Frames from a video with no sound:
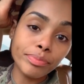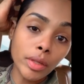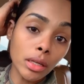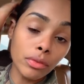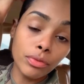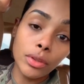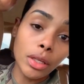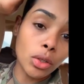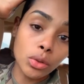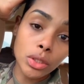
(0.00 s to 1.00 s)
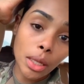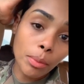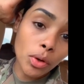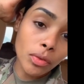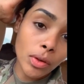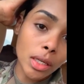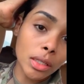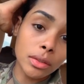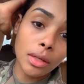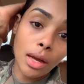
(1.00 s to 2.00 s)
And if they don't stay
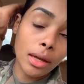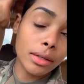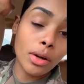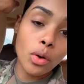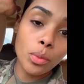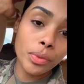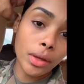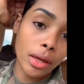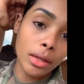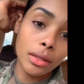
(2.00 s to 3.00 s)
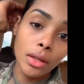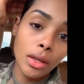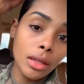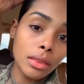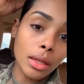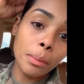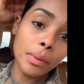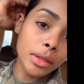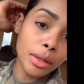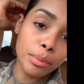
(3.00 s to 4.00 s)
motivated, I hope that they
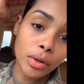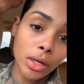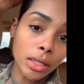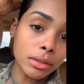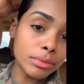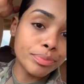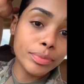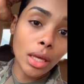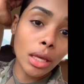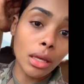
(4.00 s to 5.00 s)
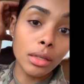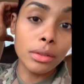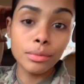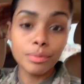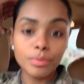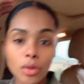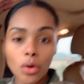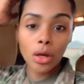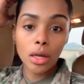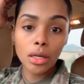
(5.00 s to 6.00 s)
beat their brain and go
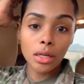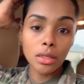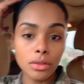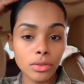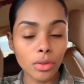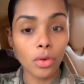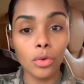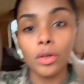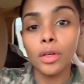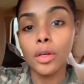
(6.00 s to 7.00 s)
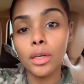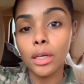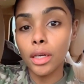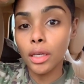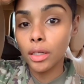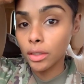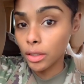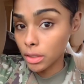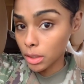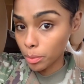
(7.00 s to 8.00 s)
ahead and,
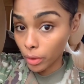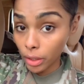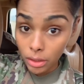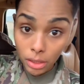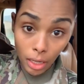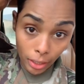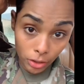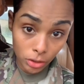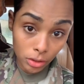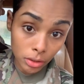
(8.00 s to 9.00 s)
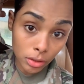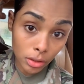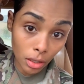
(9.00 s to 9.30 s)
and spring into action.